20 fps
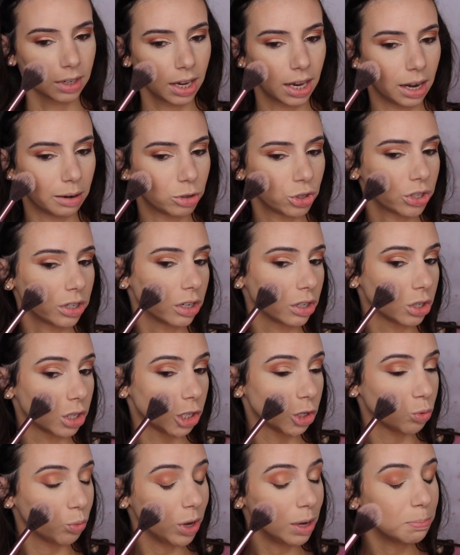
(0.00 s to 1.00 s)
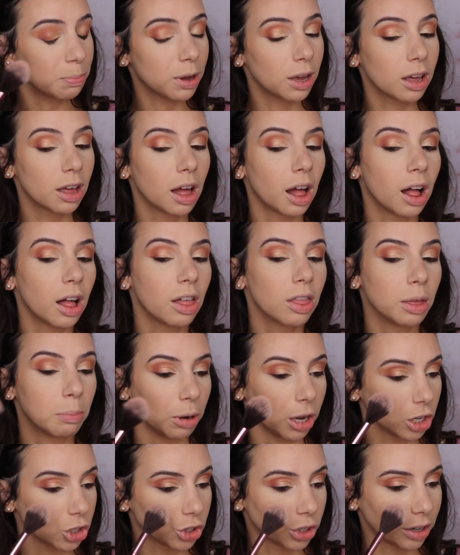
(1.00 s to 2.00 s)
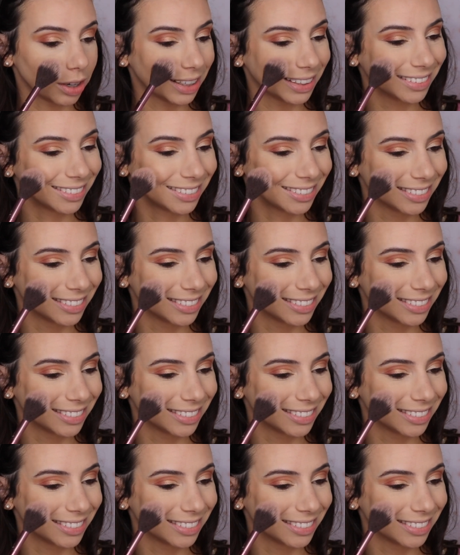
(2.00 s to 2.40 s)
And I'm just gonna sweep the blush on.